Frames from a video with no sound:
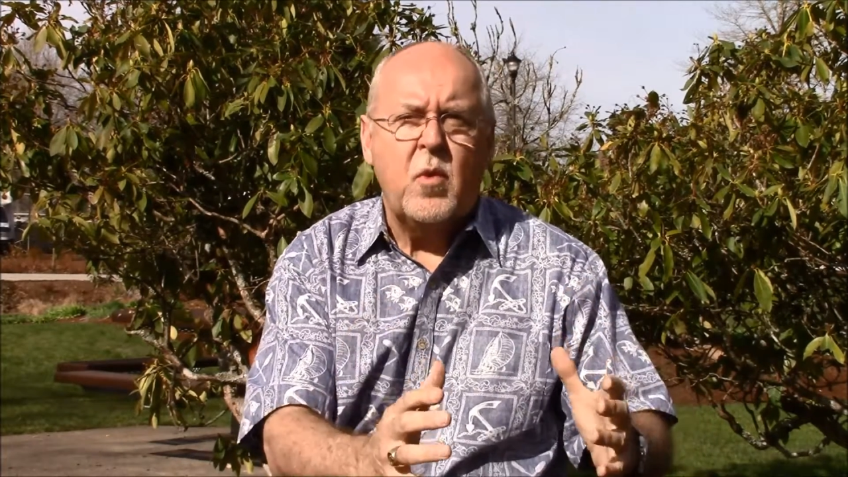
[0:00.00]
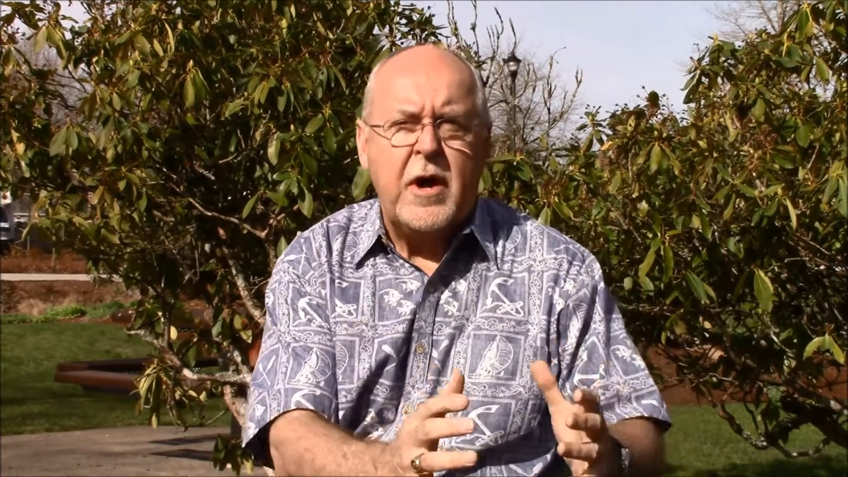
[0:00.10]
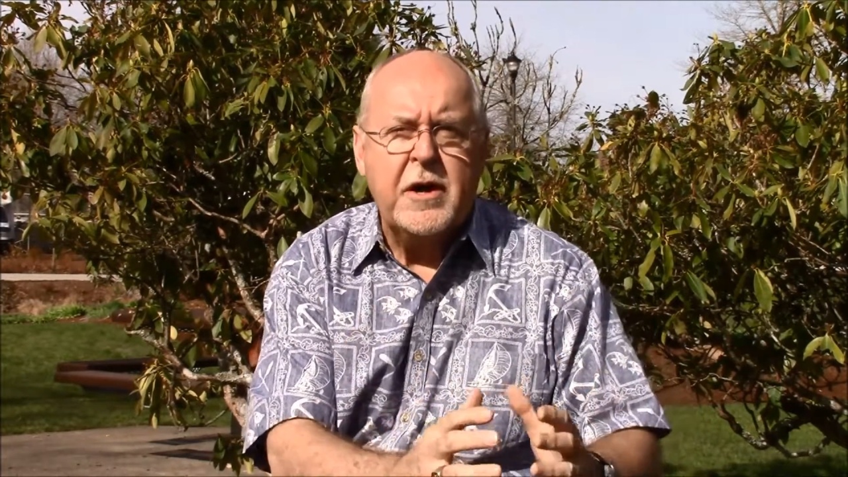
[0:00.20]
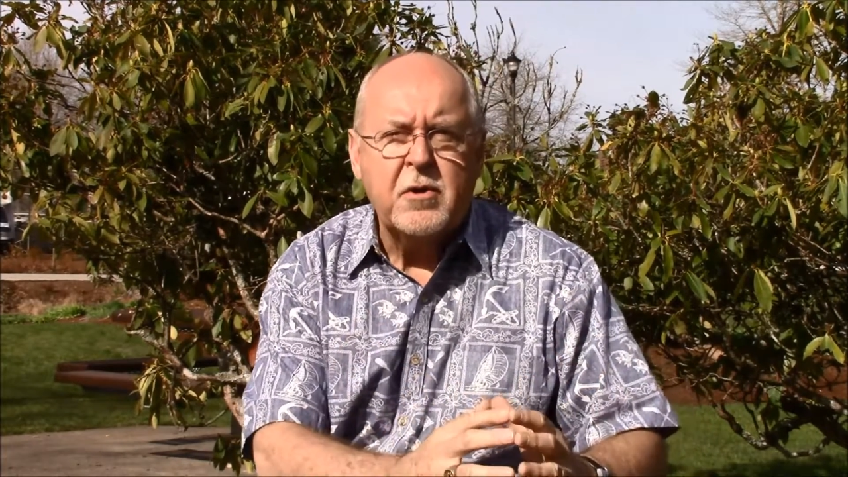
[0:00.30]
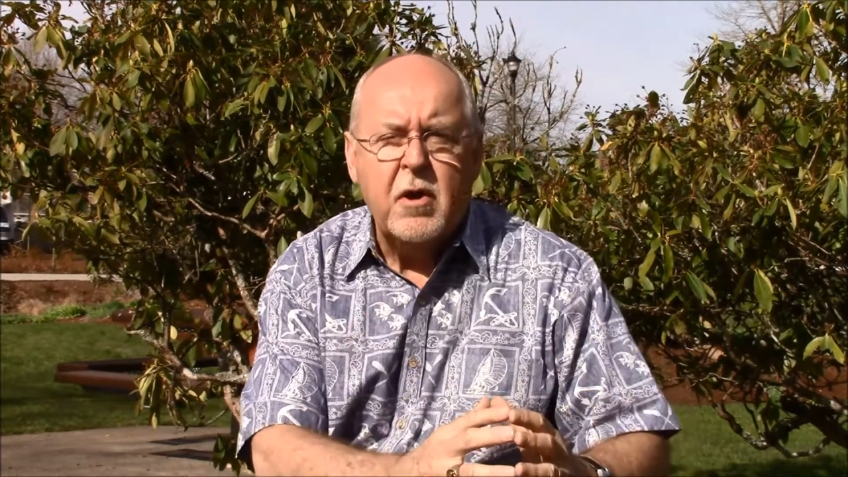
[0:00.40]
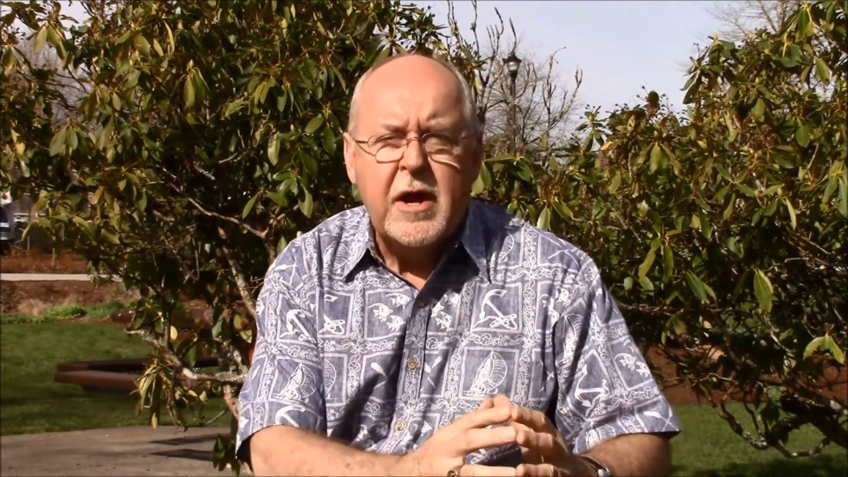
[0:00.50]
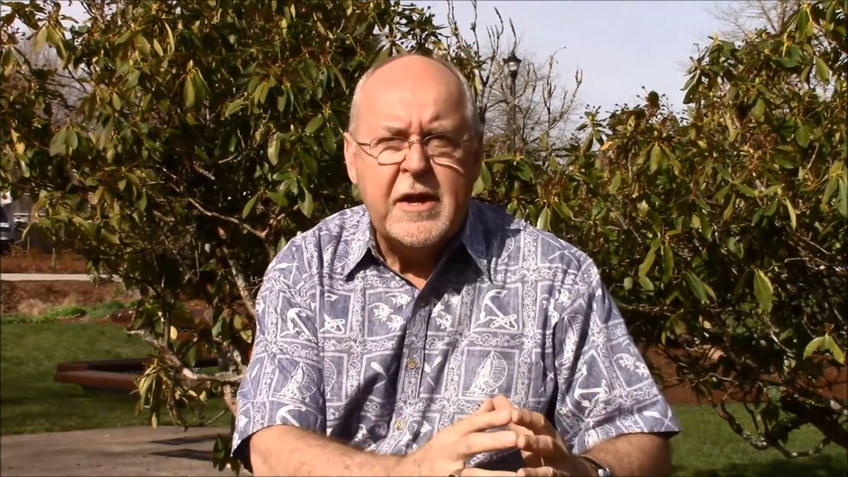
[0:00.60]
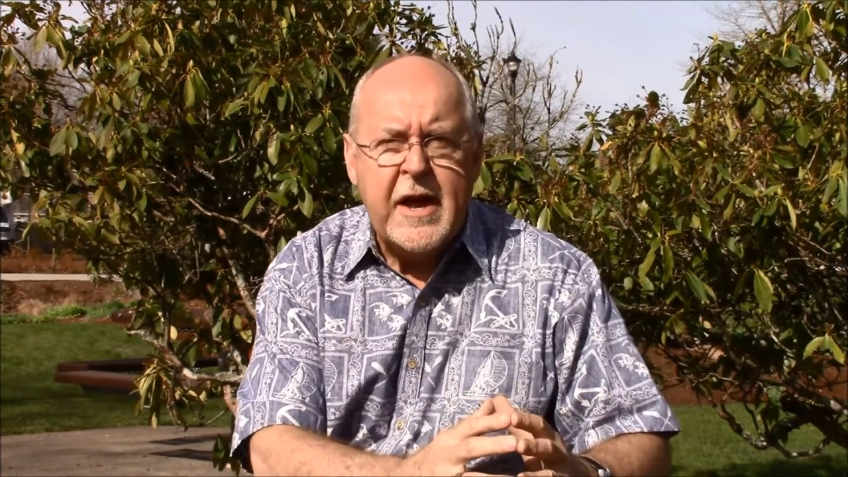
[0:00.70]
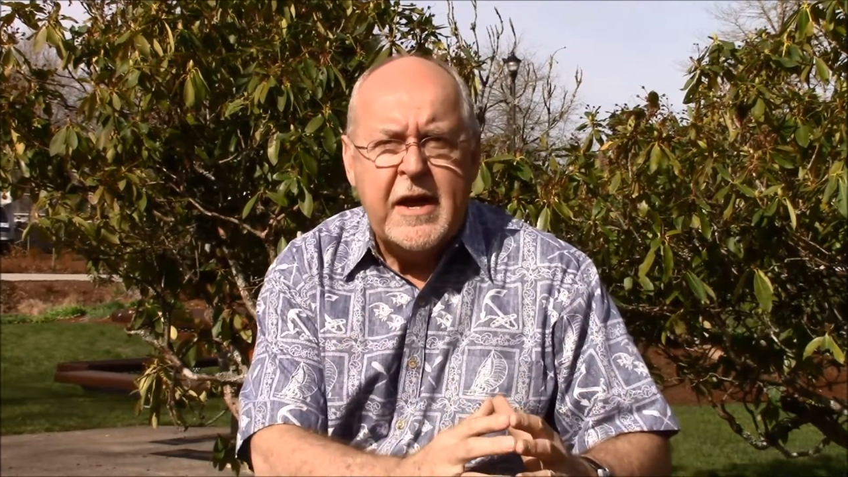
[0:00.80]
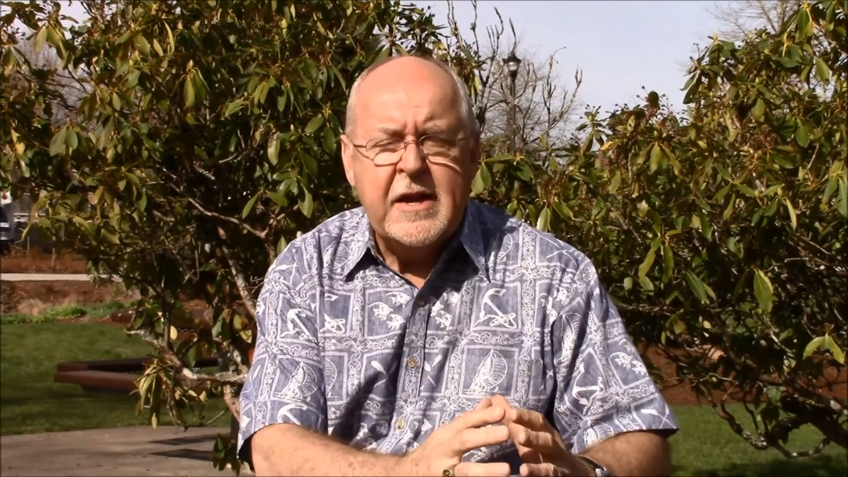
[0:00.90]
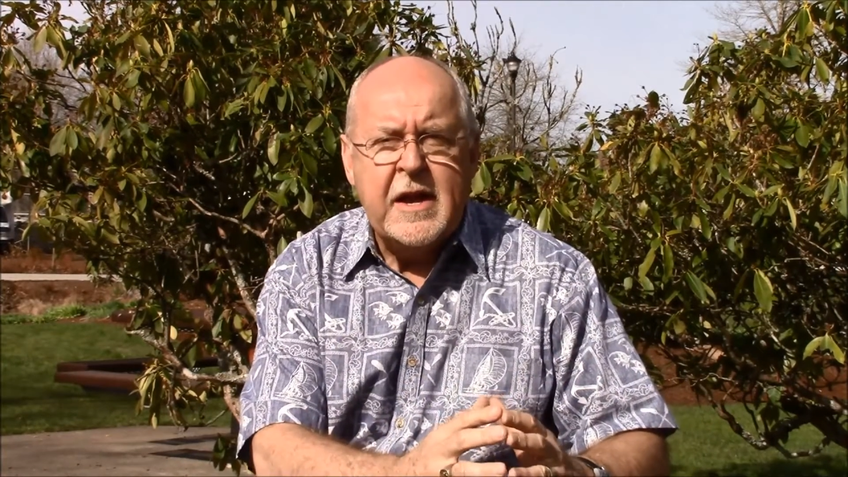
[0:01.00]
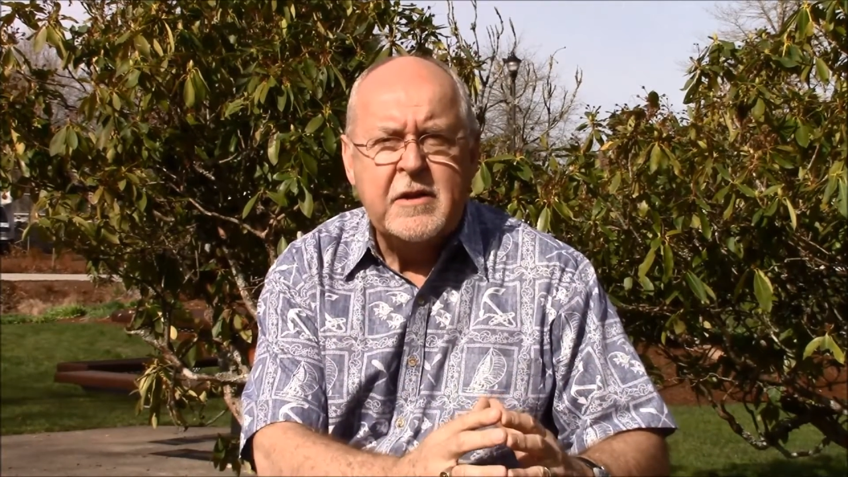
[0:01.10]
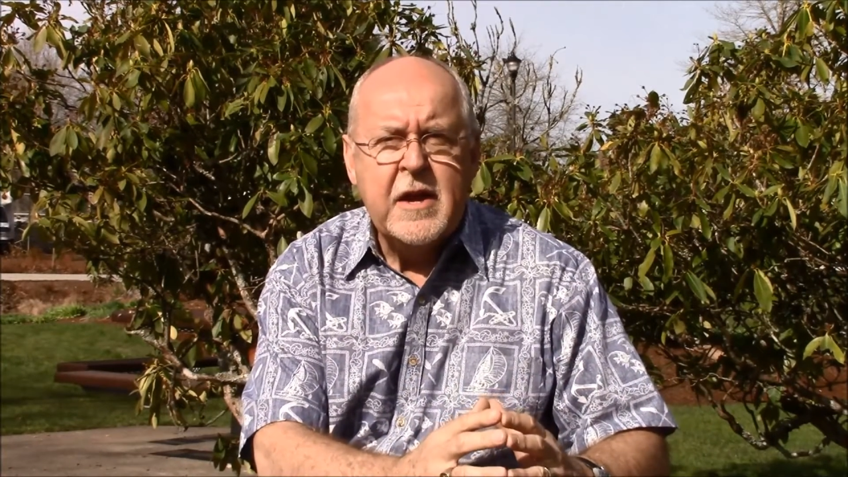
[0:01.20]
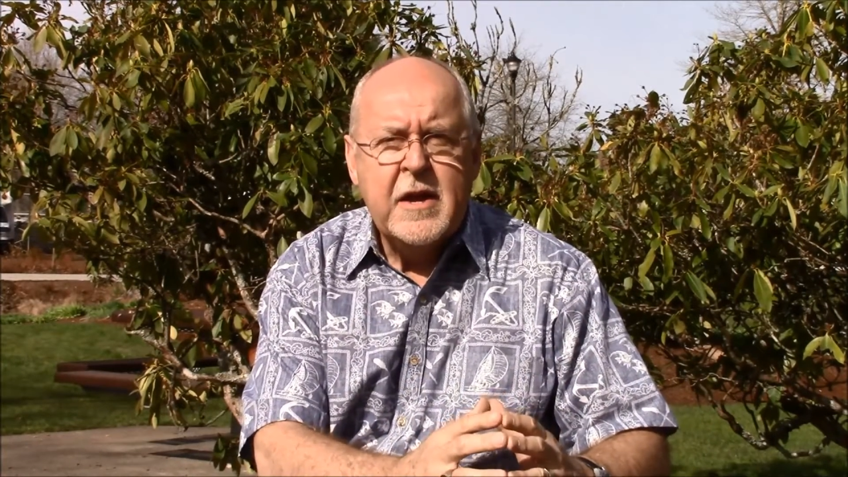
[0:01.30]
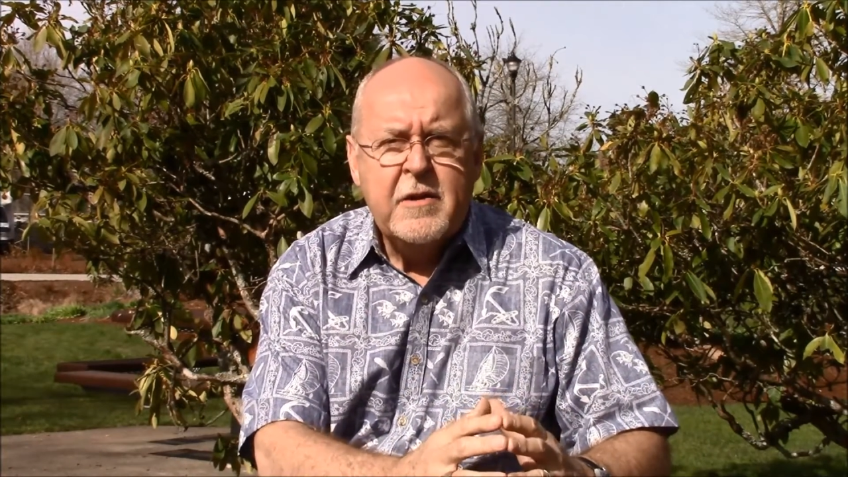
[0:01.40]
water on that at